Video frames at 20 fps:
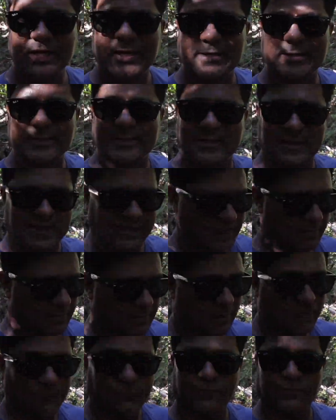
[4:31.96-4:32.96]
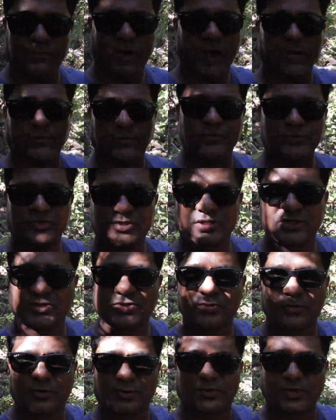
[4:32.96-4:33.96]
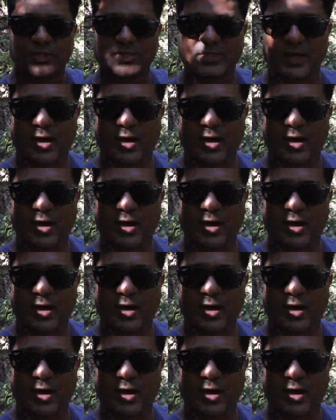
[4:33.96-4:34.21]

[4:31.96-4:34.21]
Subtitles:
easily about 5 to 6 stories